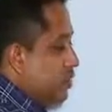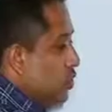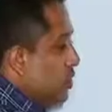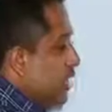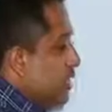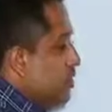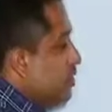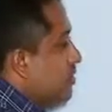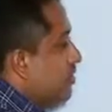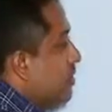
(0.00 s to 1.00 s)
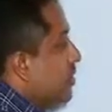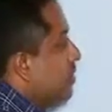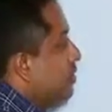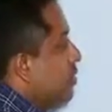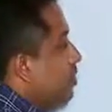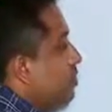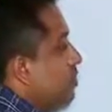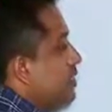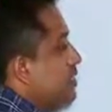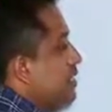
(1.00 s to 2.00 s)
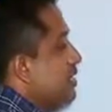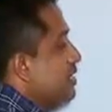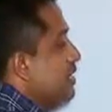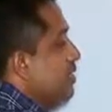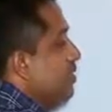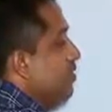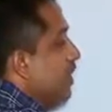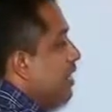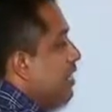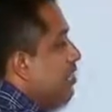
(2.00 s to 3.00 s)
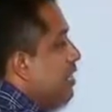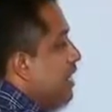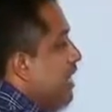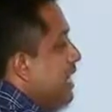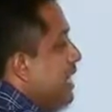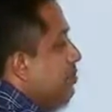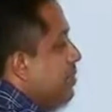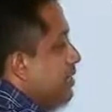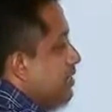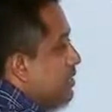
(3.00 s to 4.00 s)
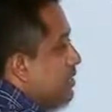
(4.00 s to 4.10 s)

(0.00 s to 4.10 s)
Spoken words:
So that is not sufficient because the question is find out 10 numbers